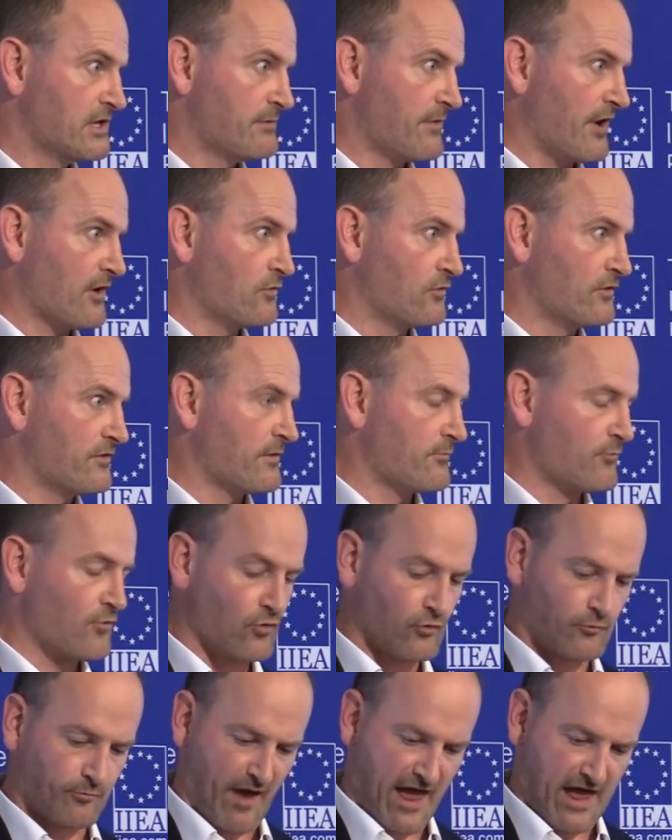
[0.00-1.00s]
You might call it the
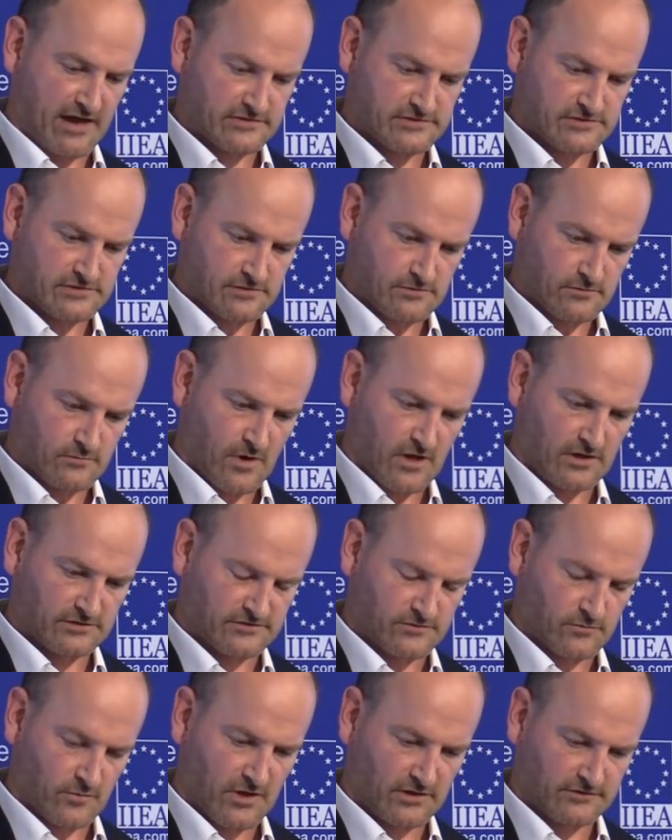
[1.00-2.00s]
broadband
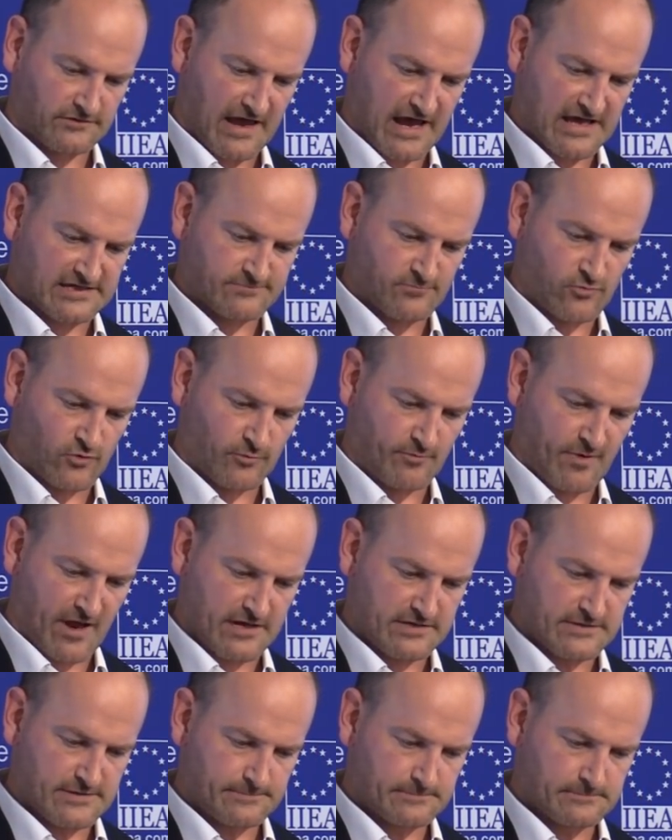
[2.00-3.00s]
world, the world that has
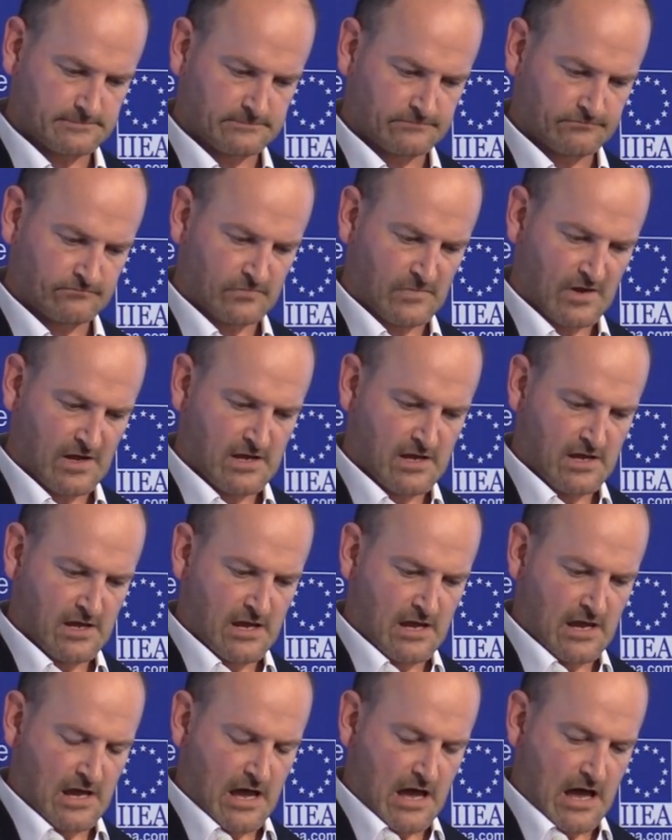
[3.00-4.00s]
broadband.
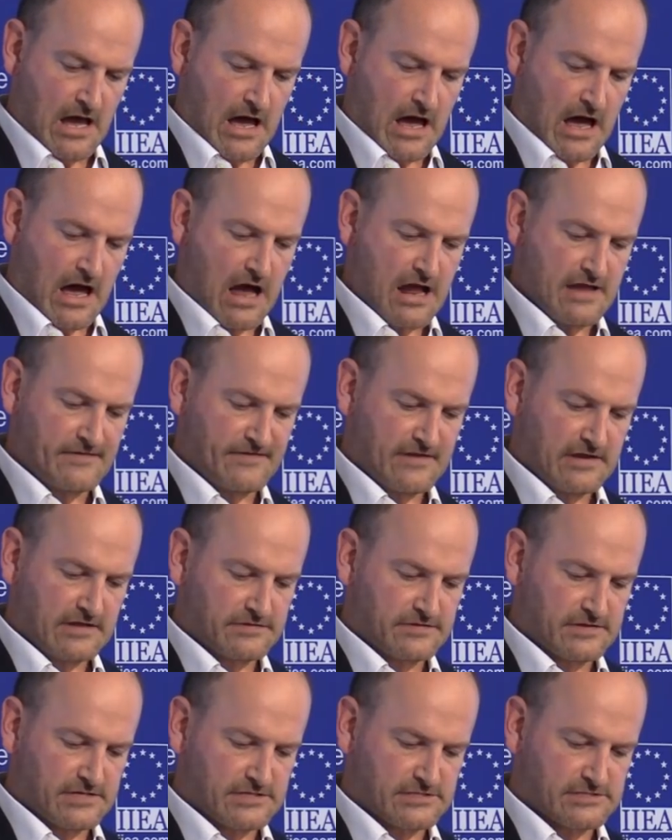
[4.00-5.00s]
I
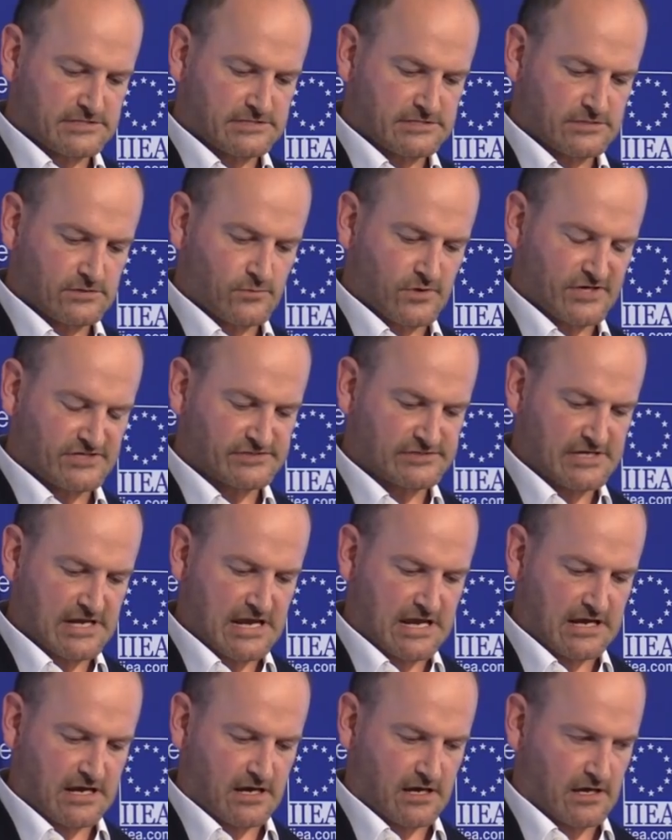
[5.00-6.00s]
think that we're
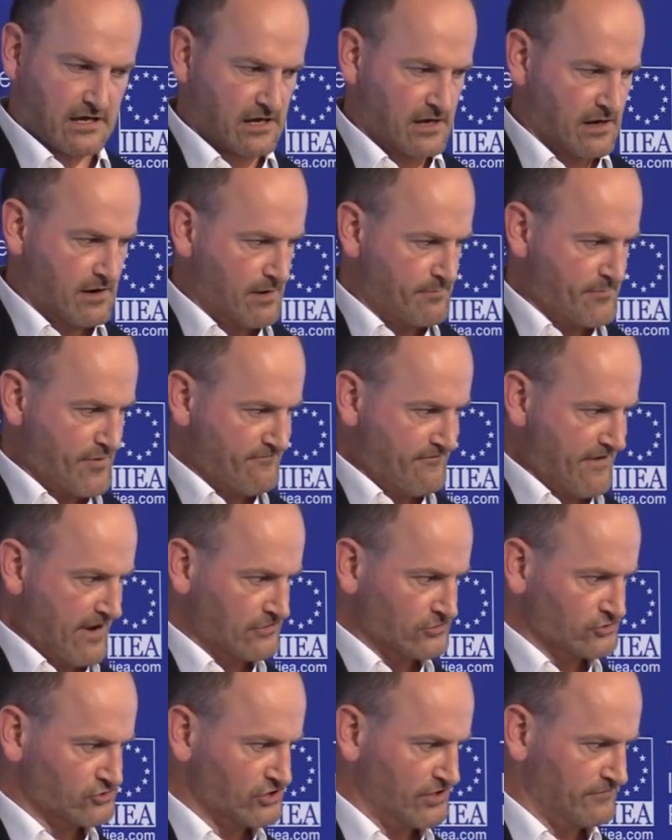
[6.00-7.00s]
seeing a
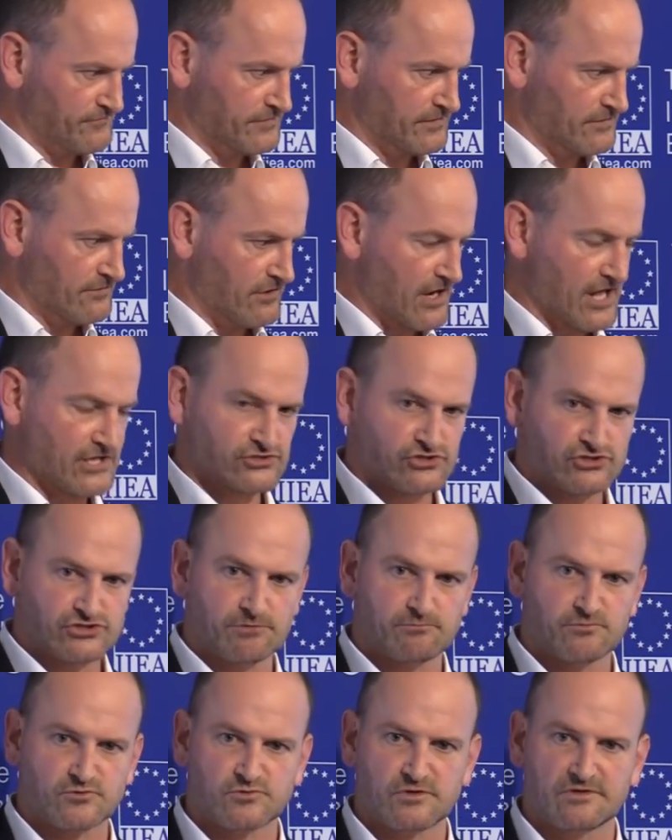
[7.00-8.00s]
profound shift in the
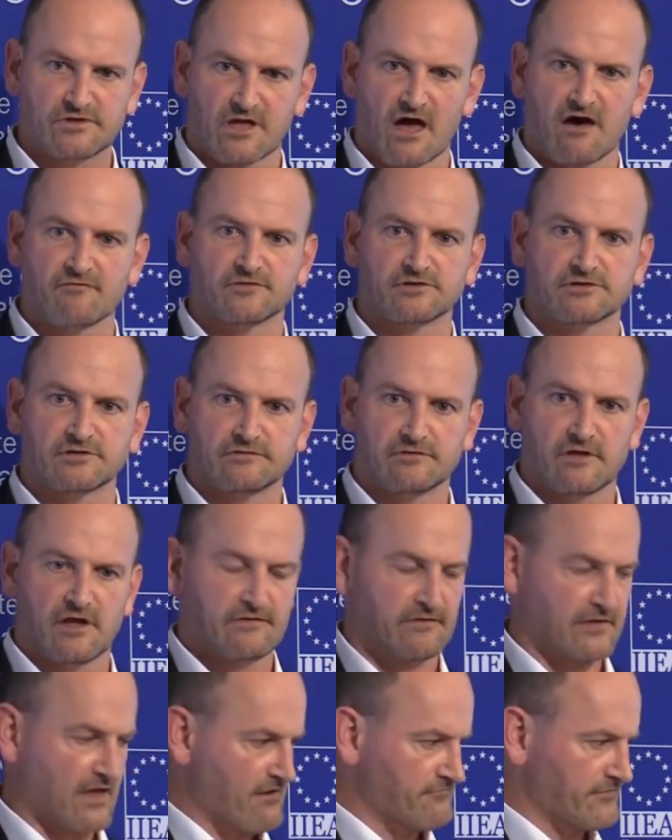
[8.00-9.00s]
relationship between the governed
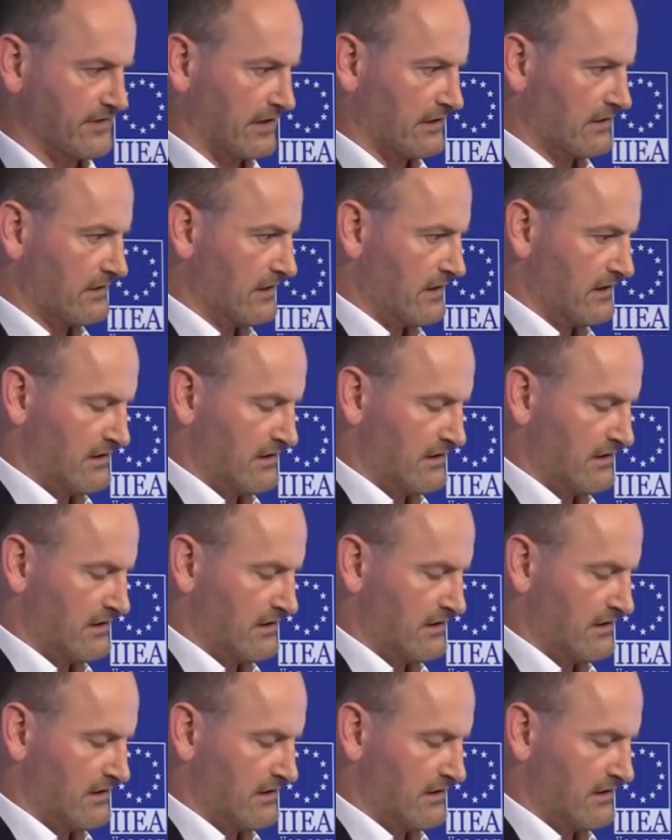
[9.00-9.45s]
and the governing.